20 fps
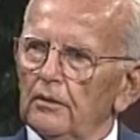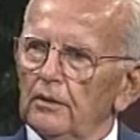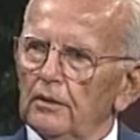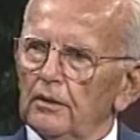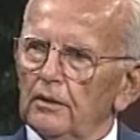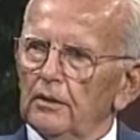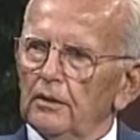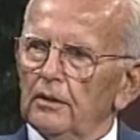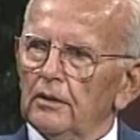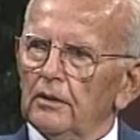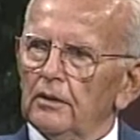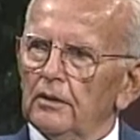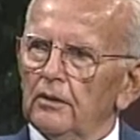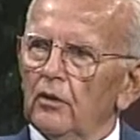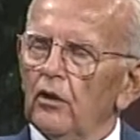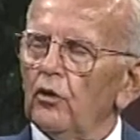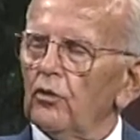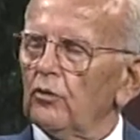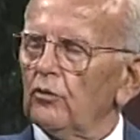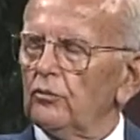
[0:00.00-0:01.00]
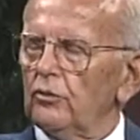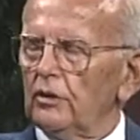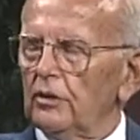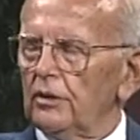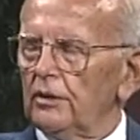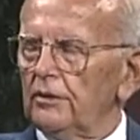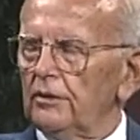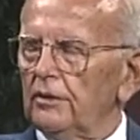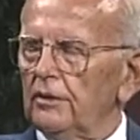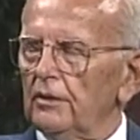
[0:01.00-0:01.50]

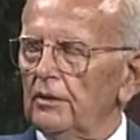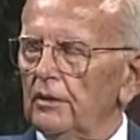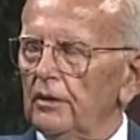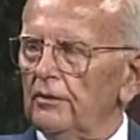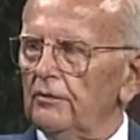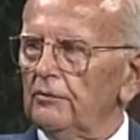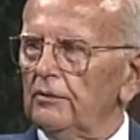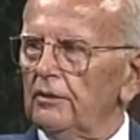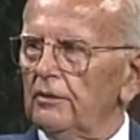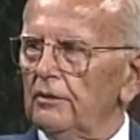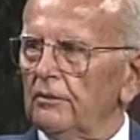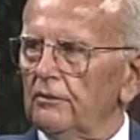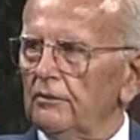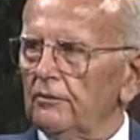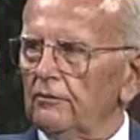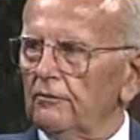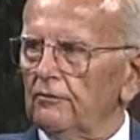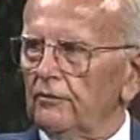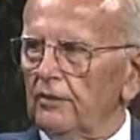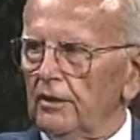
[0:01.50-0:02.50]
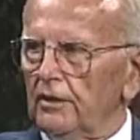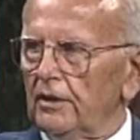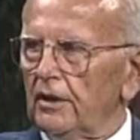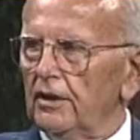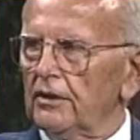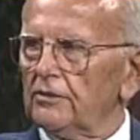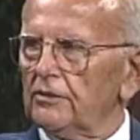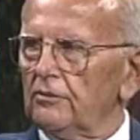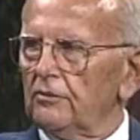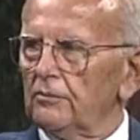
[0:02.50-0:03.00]
Oakwood and lived in a very
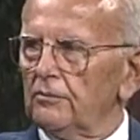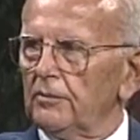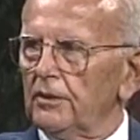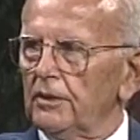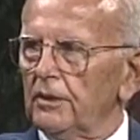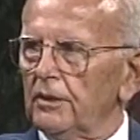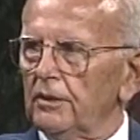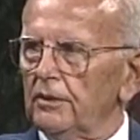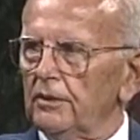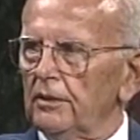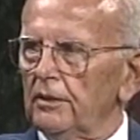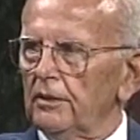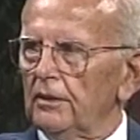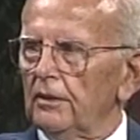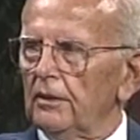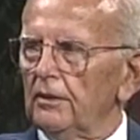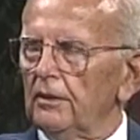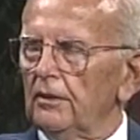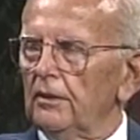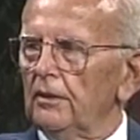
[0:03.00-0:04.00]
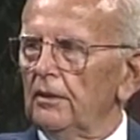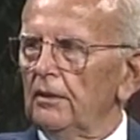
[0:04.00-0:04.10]
nice home down there.